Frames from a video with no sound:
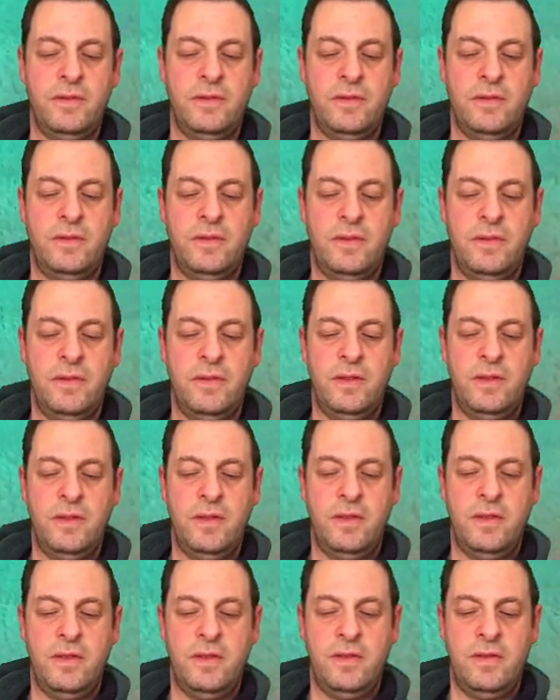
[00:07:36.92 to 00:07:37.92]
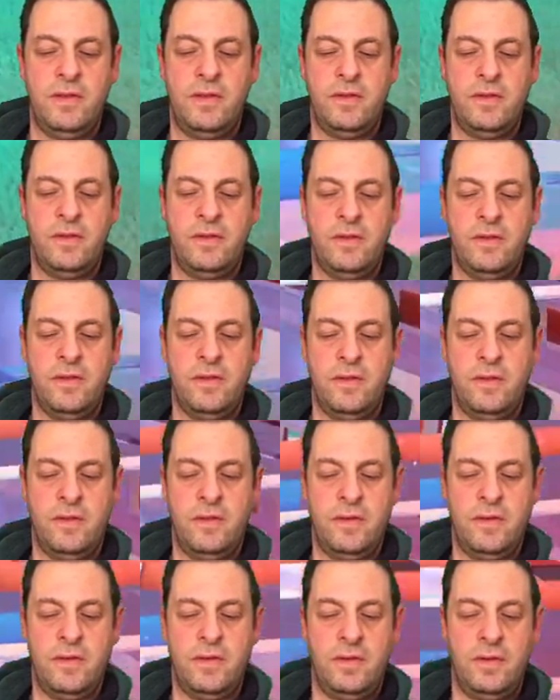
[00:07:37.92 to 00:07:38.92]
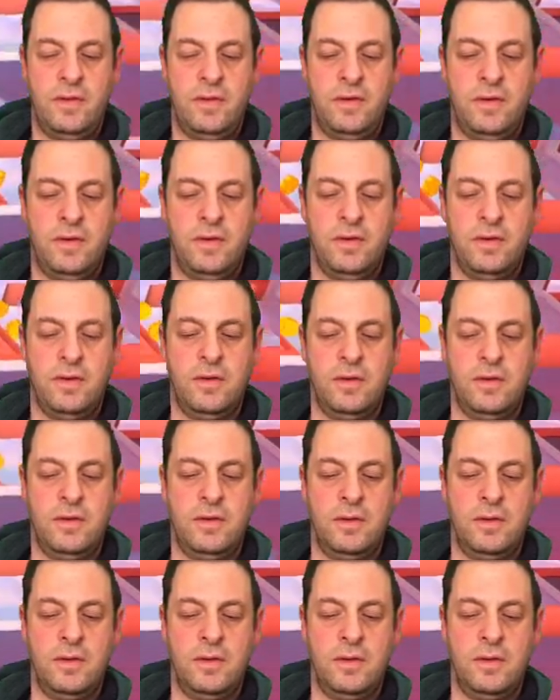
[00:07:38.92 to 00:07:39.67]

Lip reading: (silence)